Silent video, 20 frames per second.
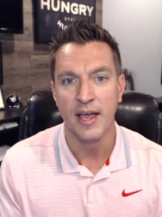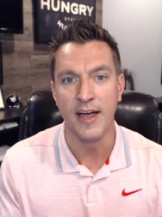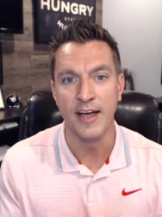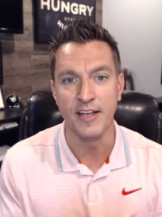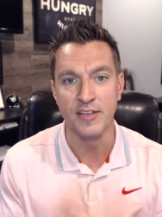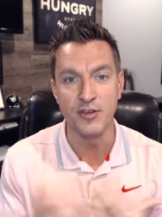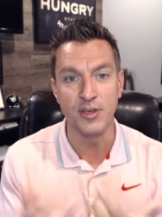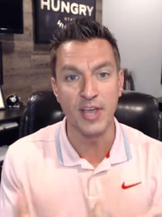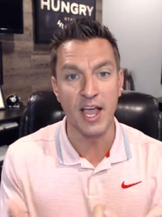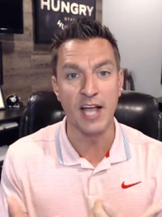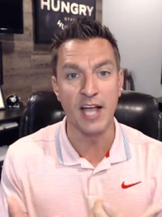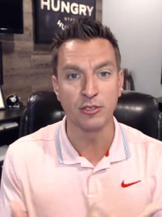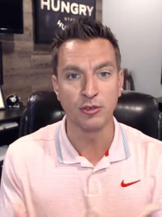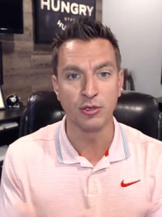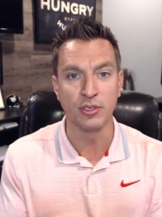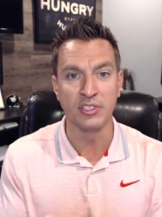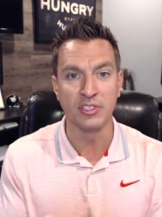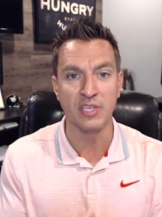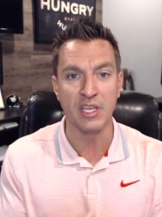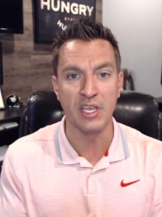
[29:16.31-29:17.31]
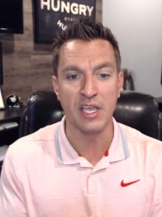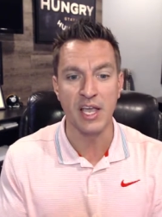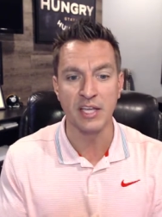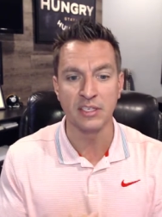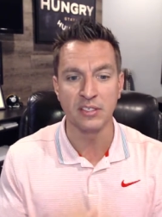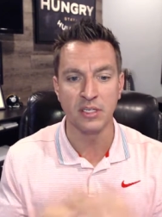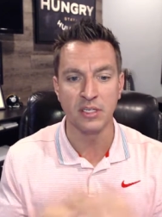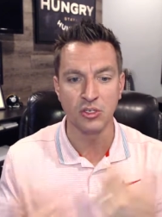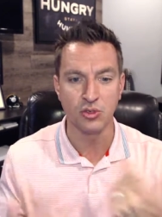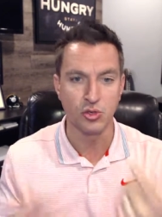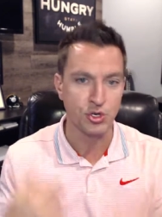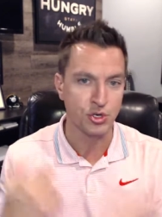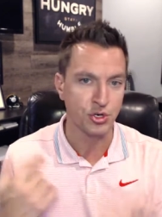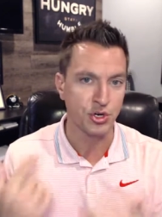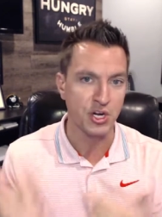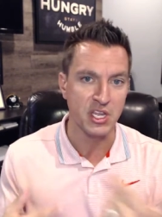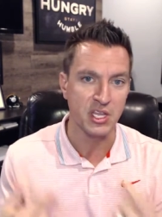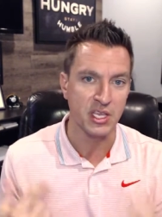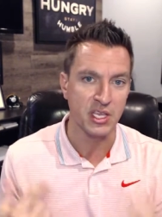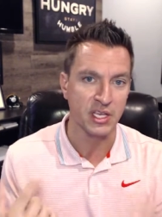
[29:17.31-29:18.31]
uh, you guys will see as this
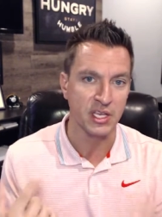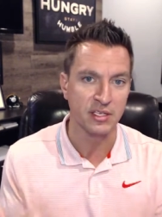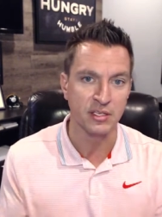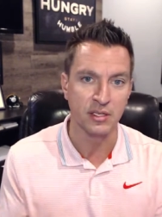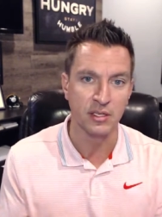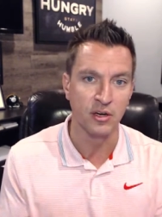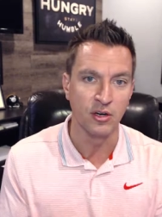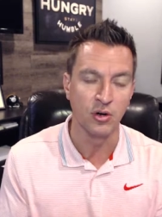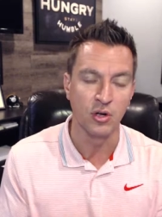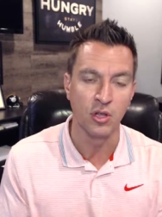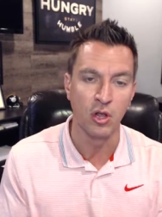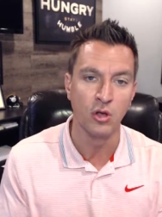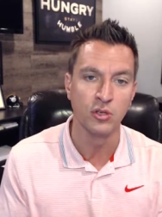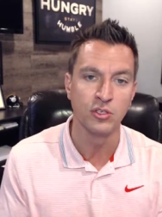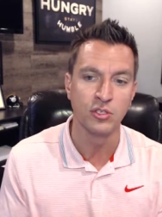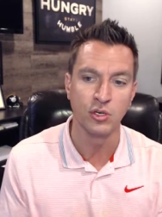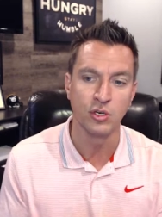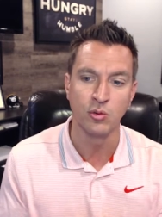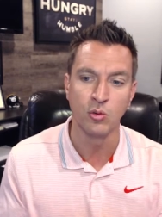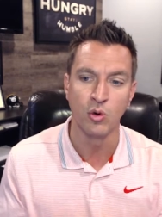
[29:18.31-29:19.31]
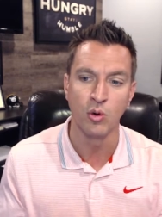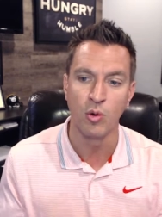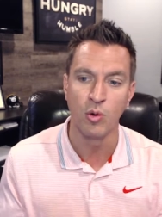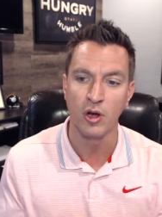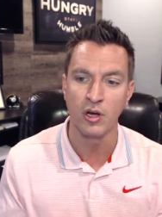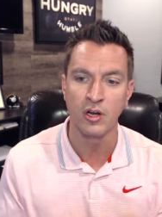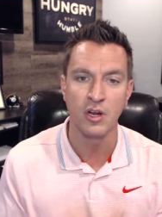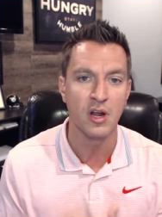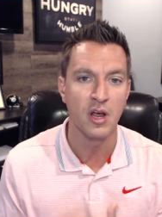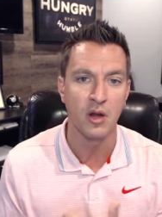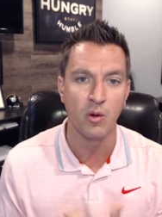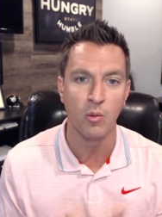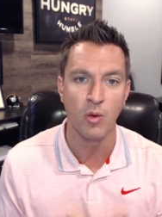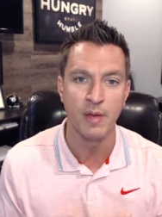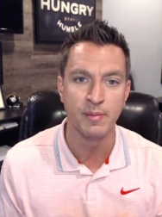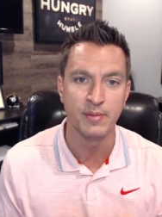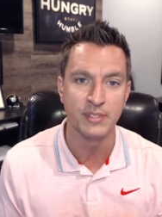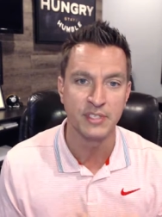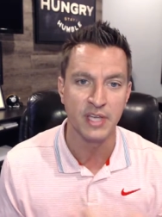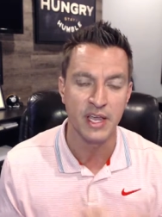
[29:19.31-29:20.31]
retreat gets a little closer, we're working on a
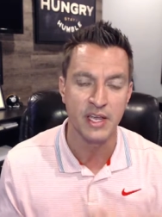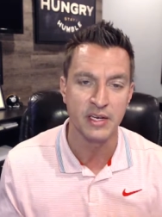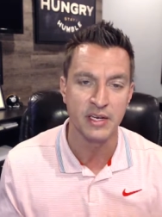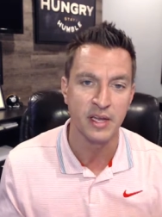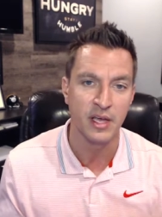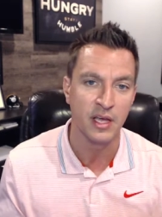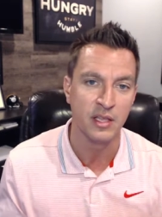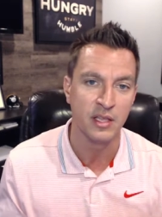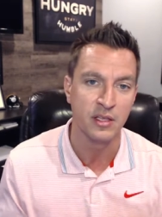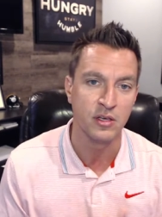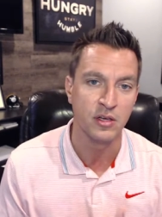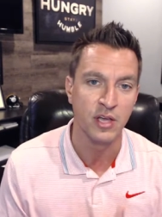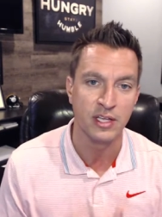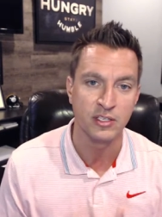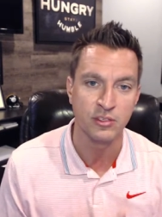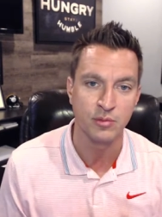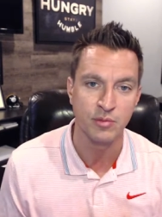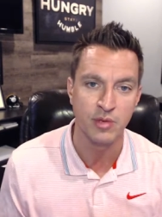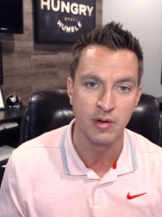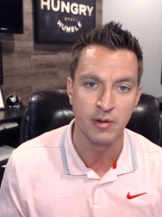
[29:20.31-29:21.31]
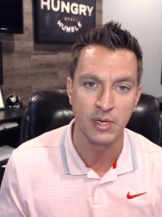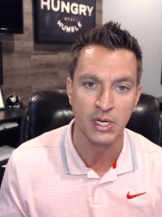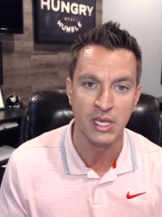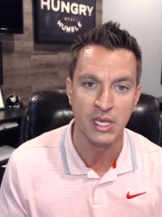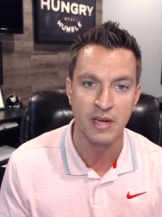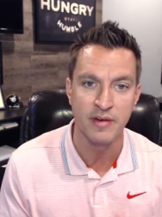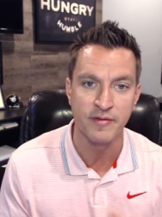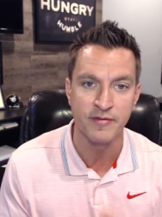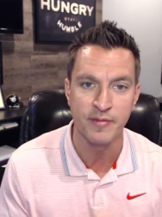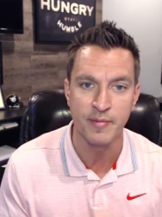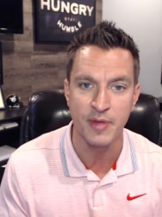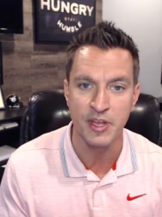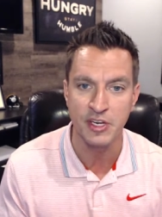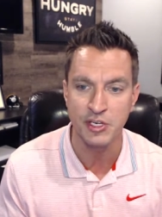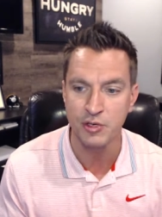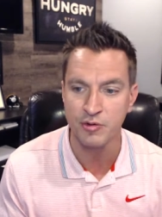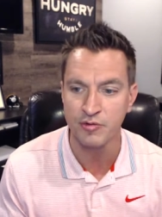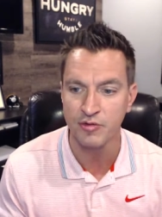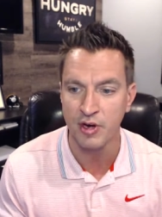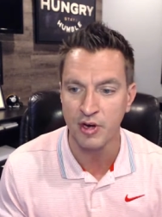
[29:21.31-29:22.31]
website uh, that you guys will be able to get
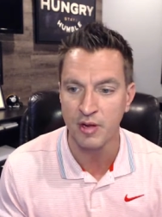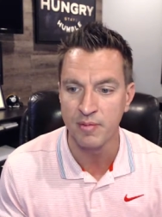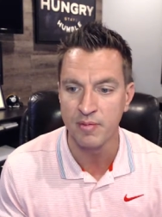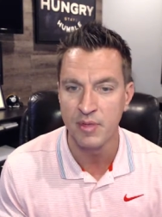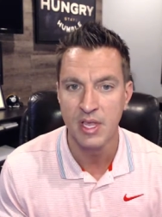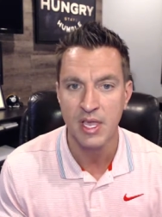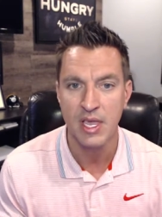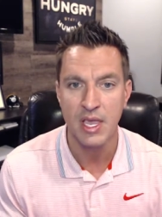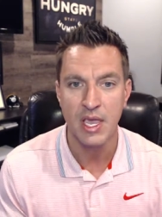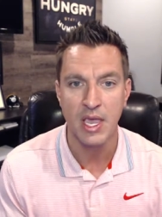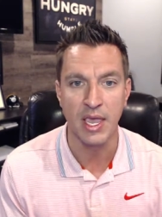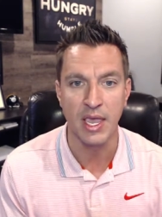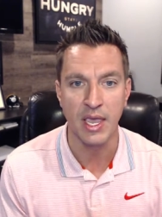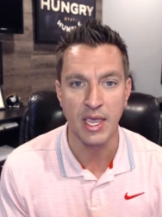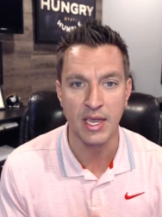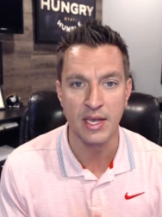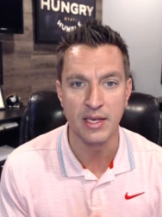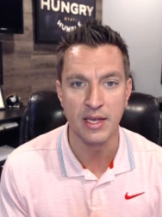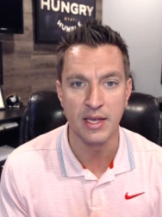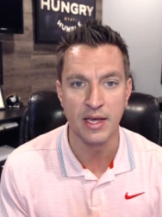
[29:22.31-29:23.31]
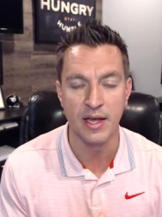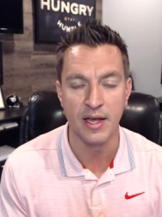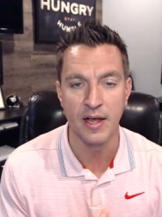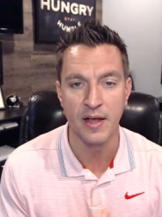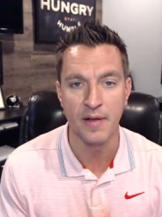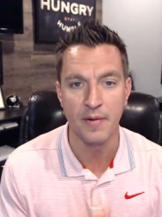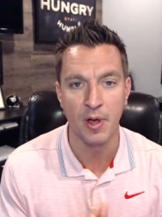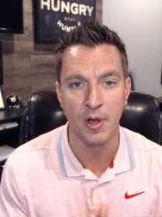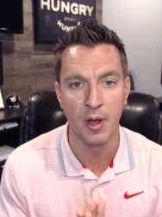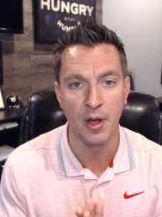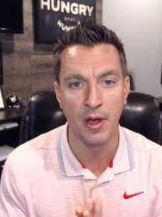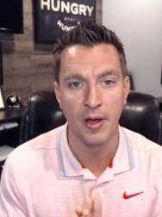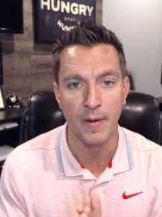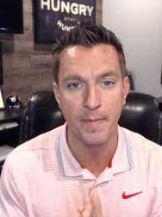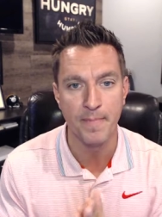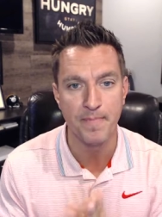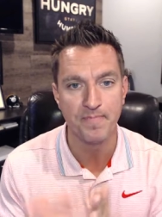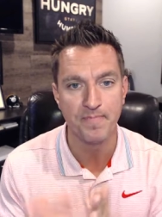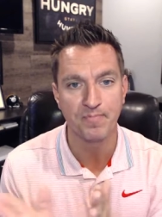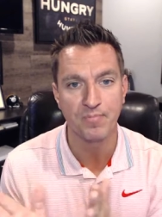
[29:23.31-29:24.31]
information from, and uh, uh,